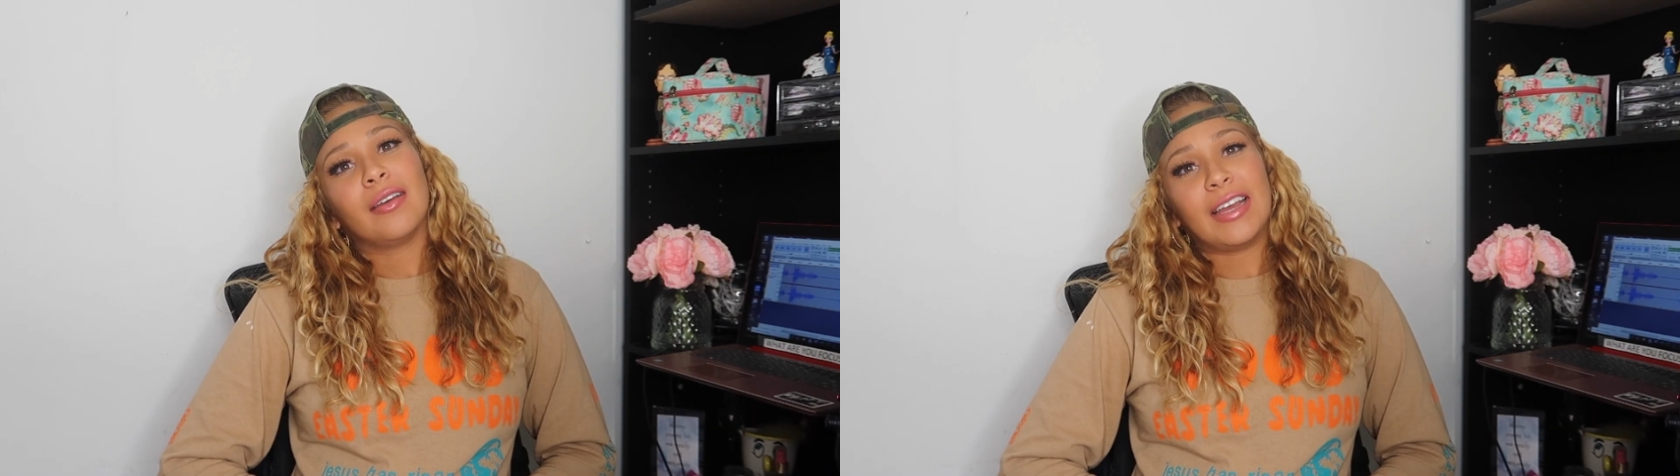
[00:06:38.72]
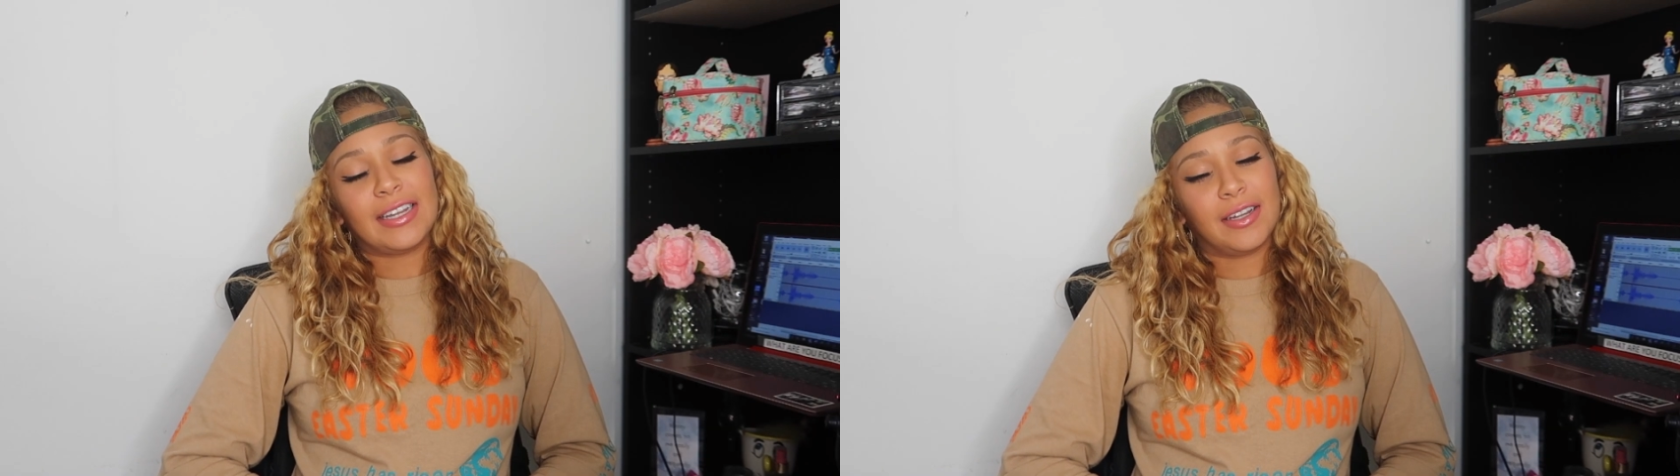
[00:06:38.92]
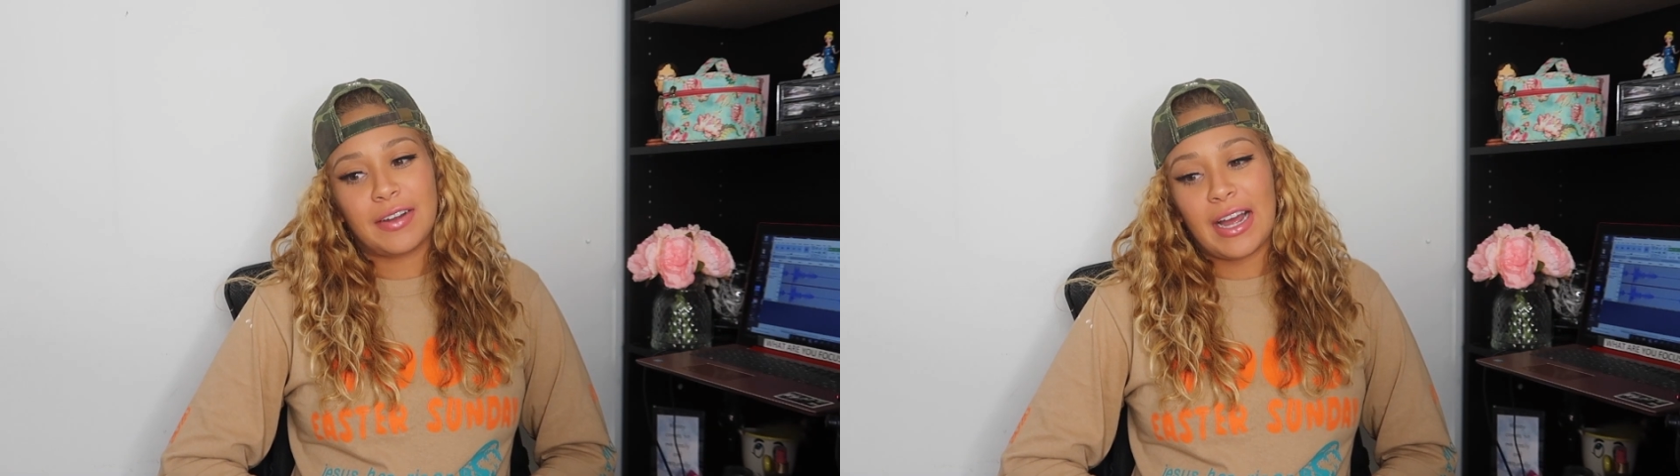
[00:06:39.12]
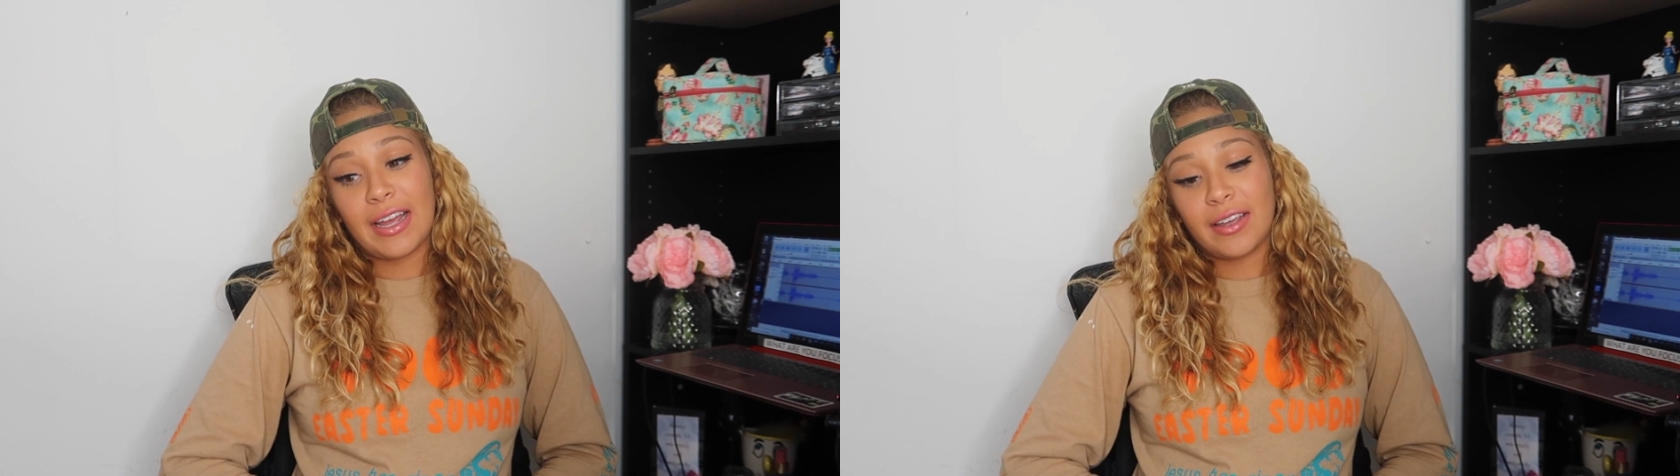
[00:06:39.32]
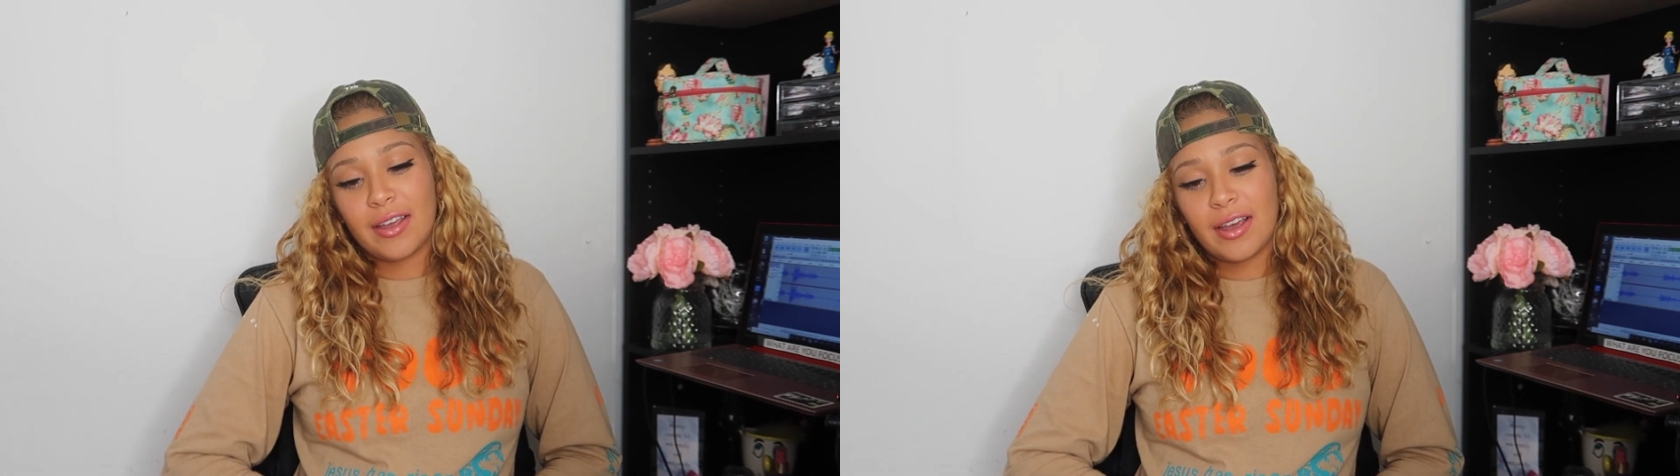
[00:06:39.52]
yeah, I love
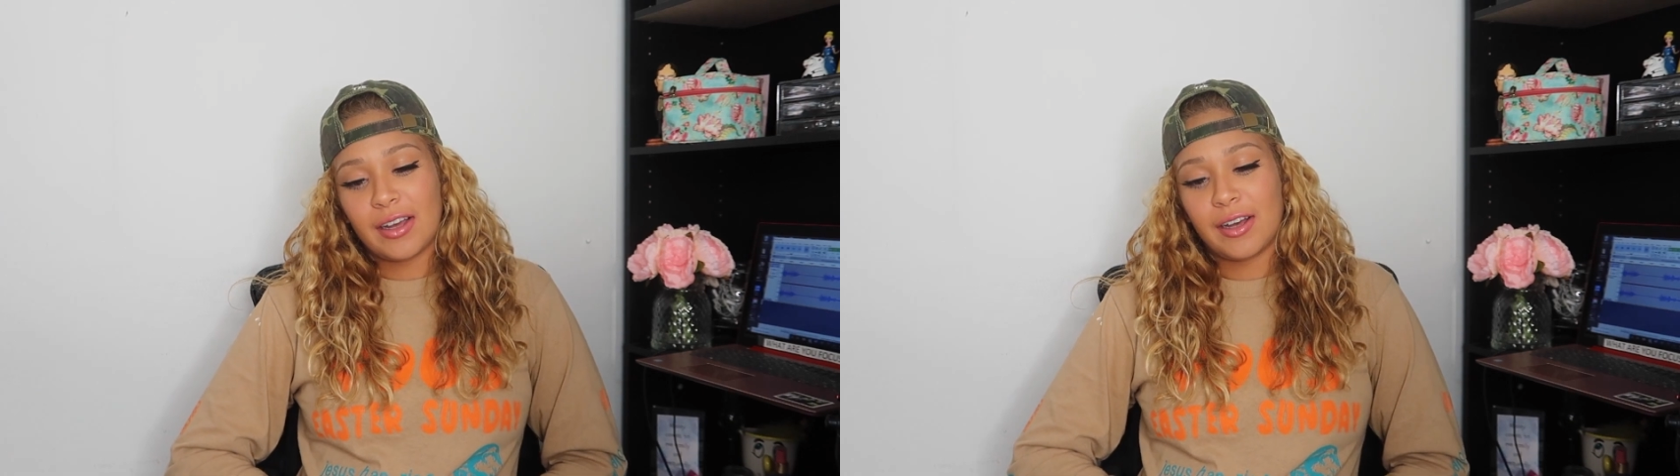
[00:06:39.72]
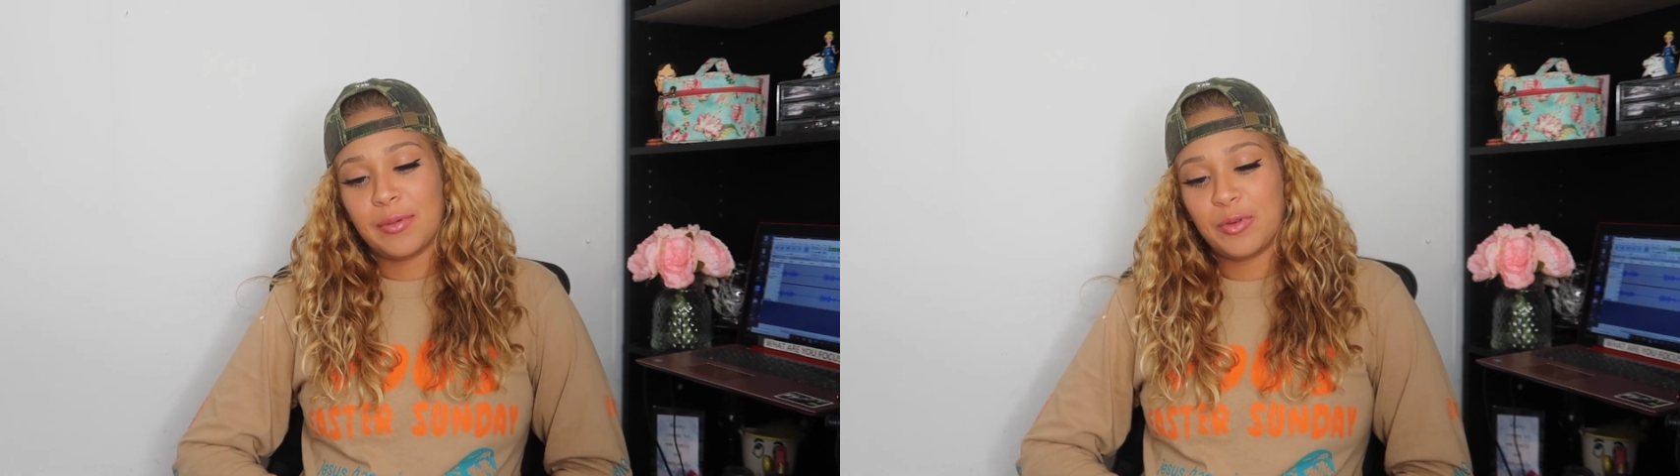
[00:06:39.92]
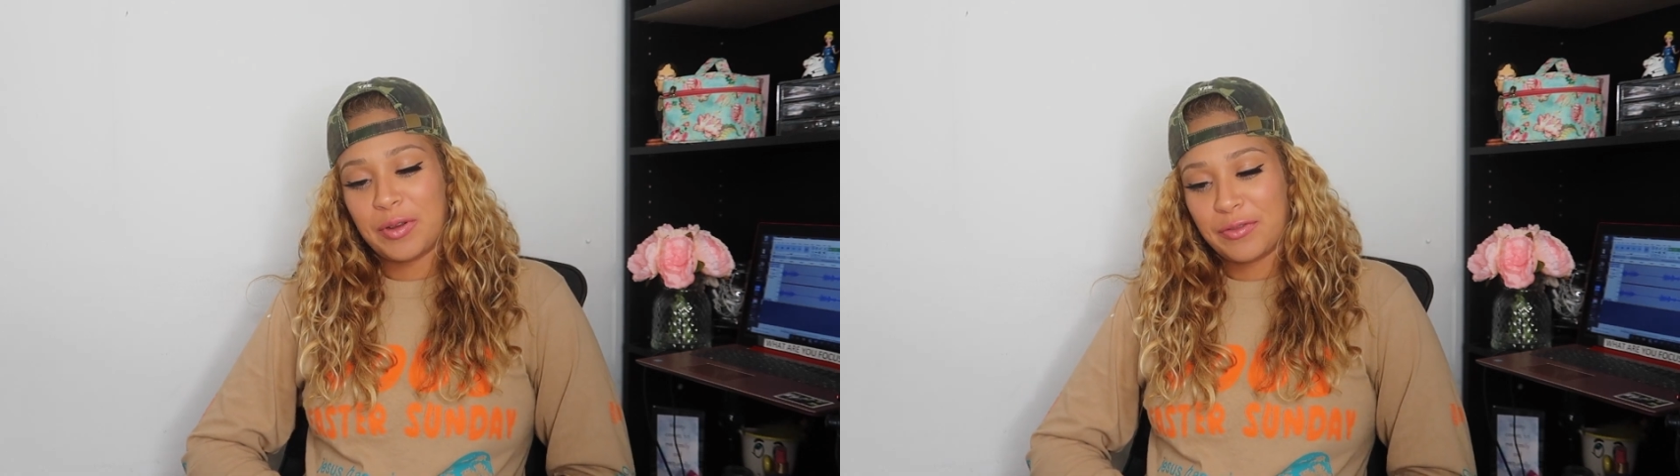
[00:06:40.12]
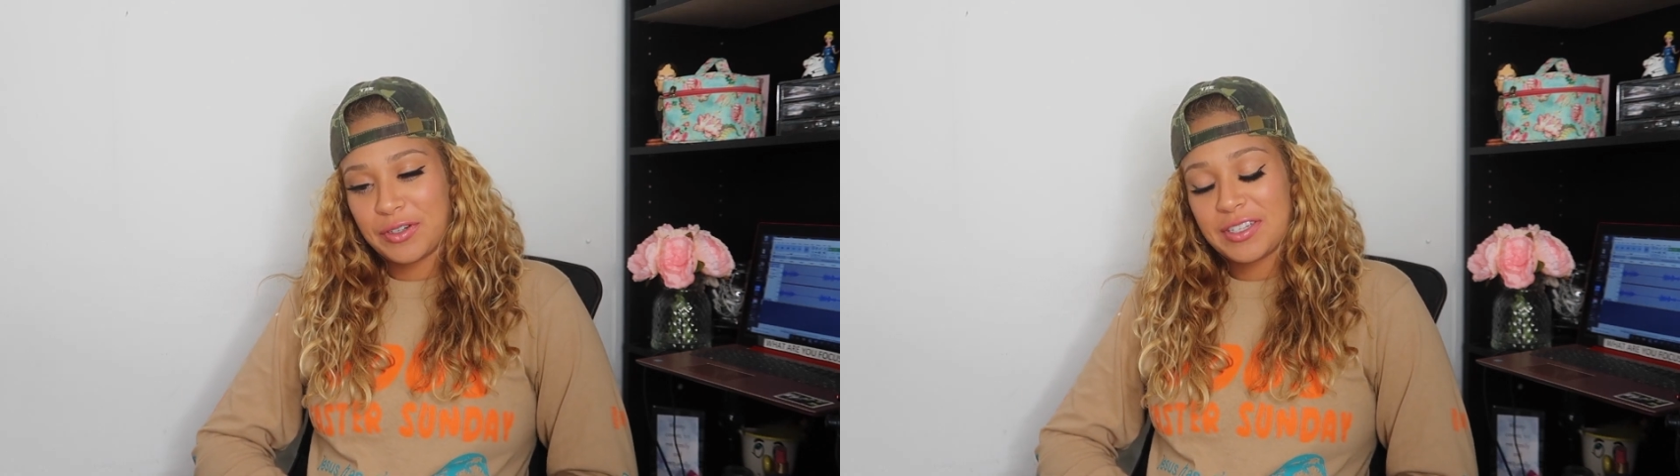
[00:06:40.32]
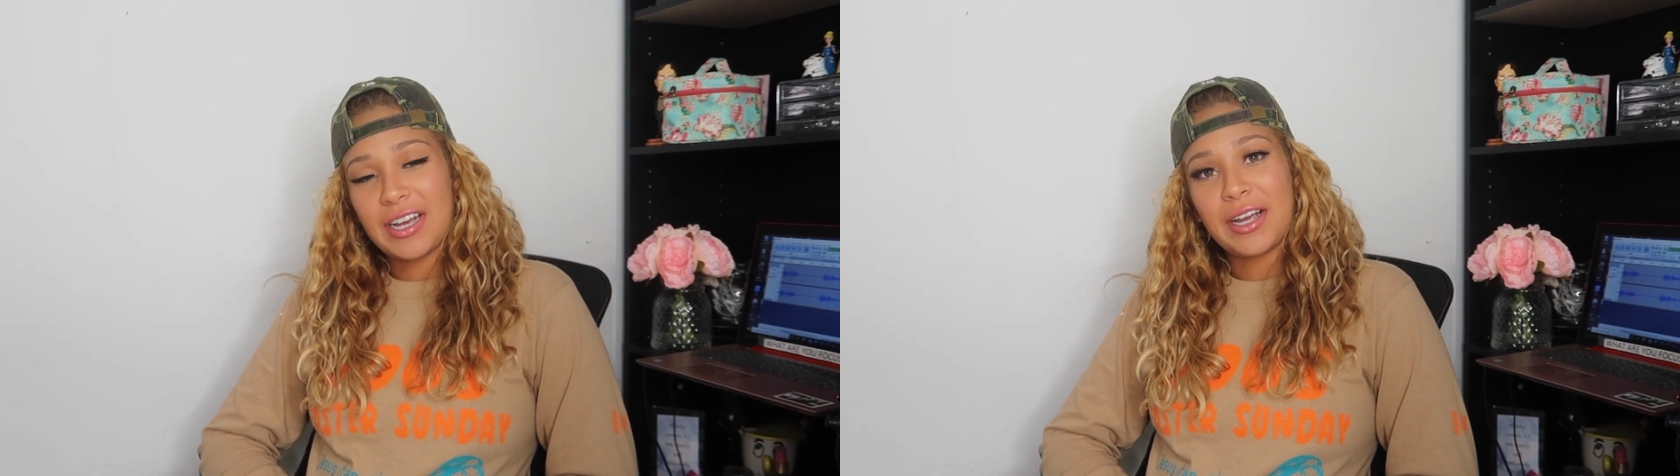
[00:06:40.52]
kayaking. Um, it was my
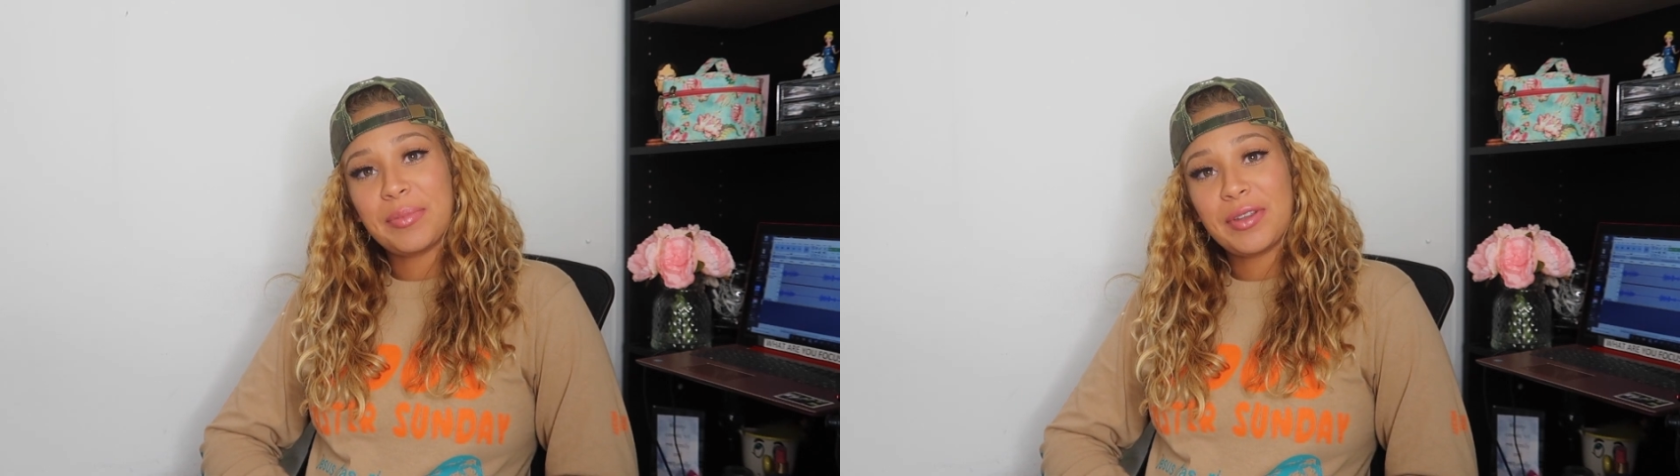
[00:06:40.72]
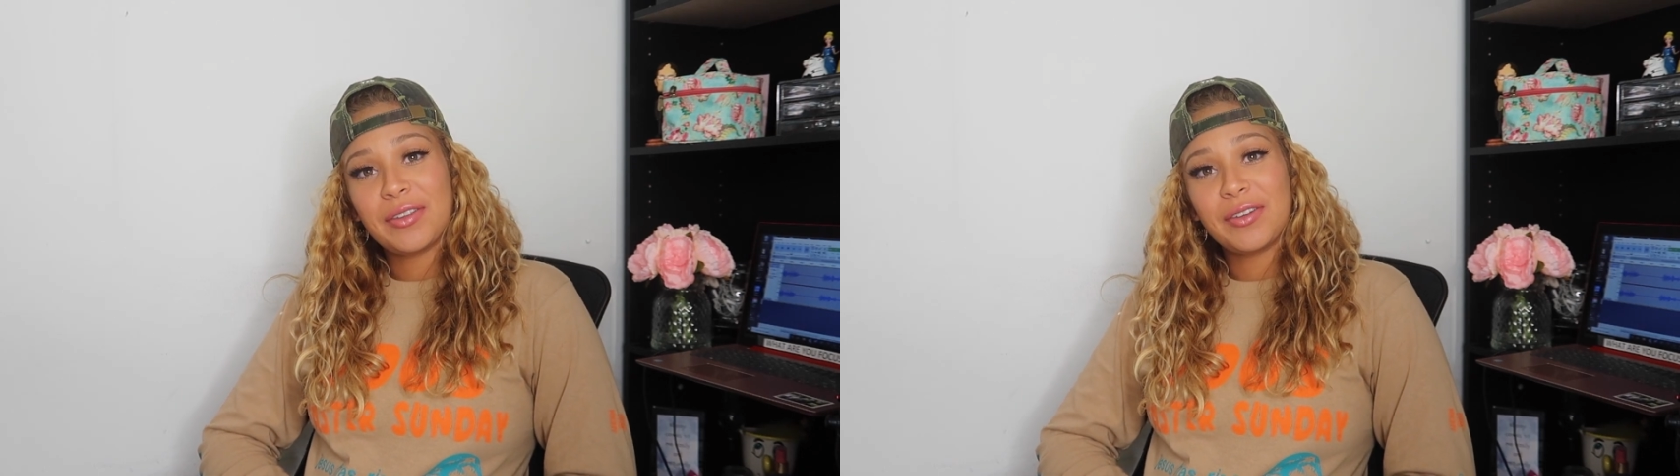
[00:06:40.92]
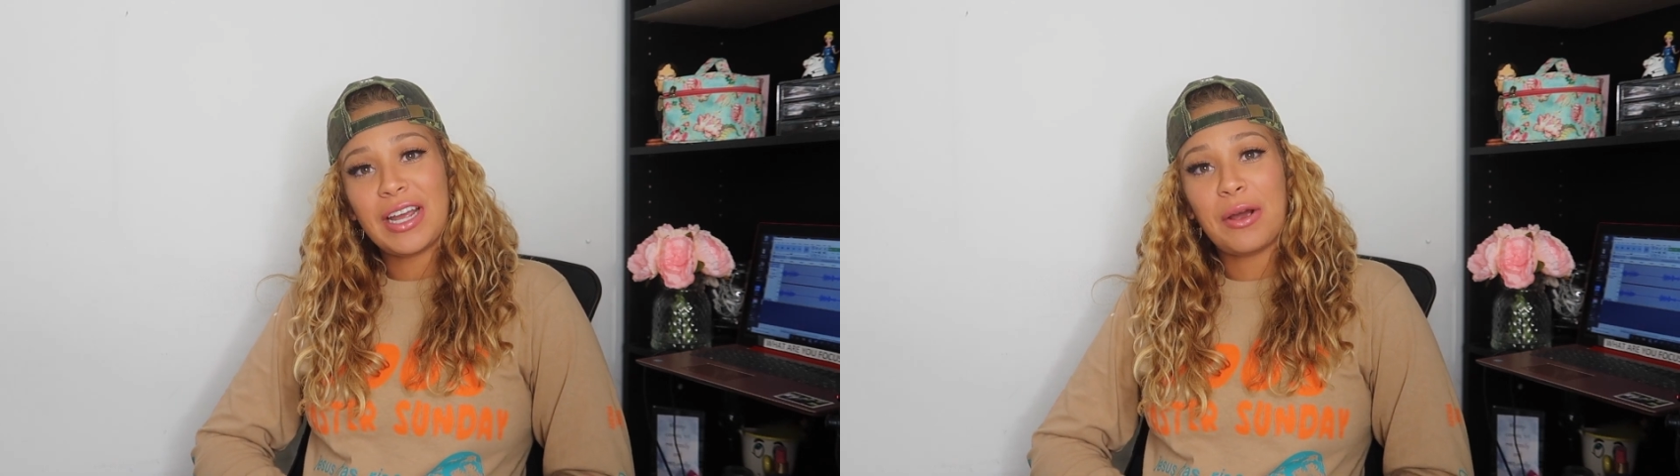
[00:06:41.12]
first time the other day.